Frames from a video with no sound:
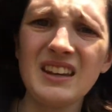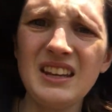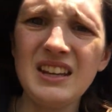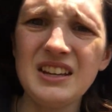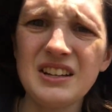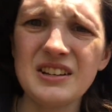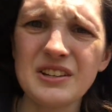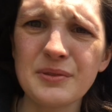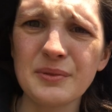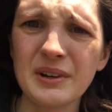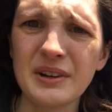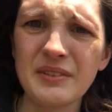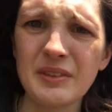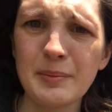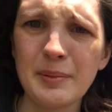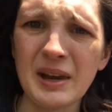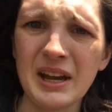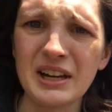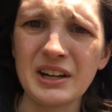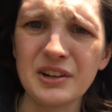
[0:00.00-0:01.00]
Here's one of the
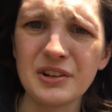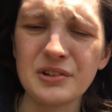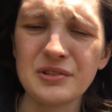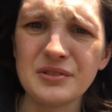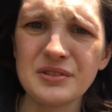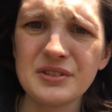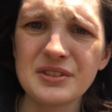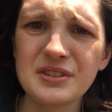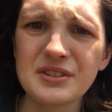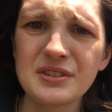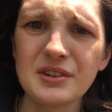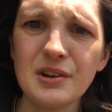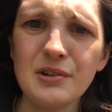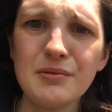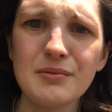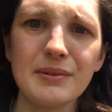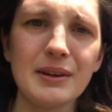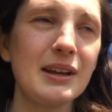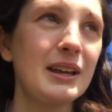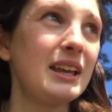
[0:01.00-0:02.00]
pine cones. Oh,
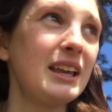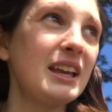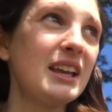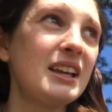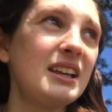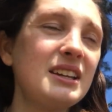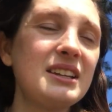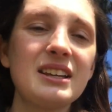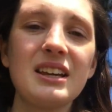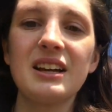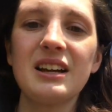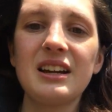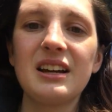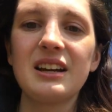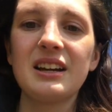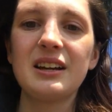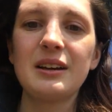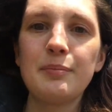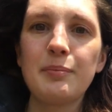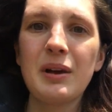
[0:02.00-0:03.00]
and
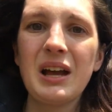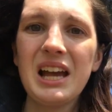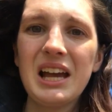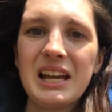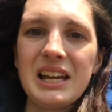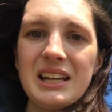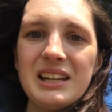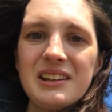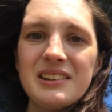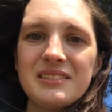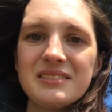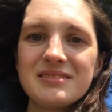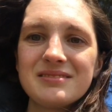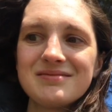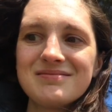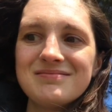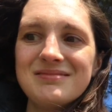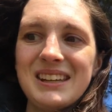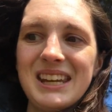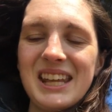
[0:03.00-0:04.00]
a pine
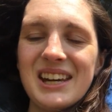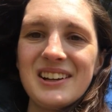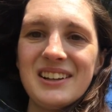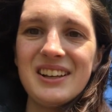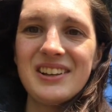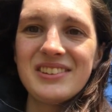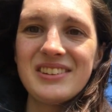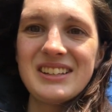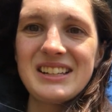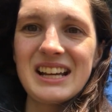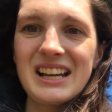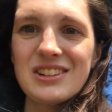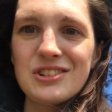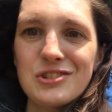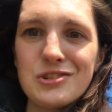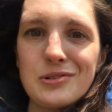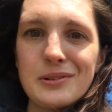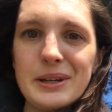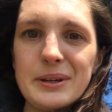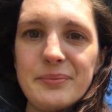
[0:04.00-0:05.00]
needle is
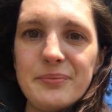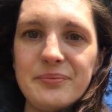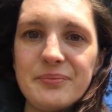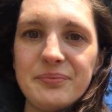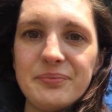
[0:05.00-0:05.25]
attached to it.